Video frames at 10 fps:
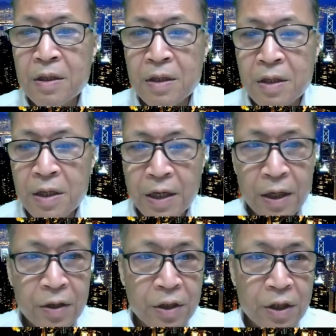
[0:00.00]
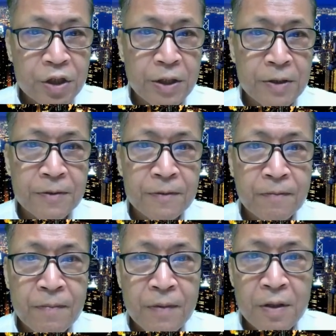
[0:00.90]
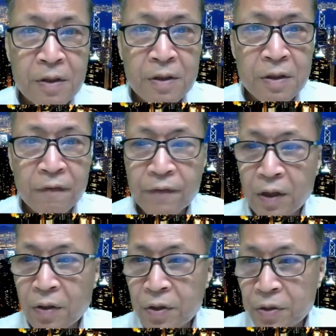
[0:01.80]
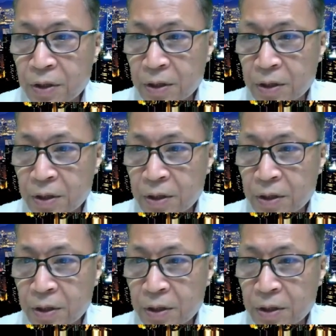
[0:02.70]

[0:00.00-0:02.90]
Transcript: Air conditioning, the fan coil unit.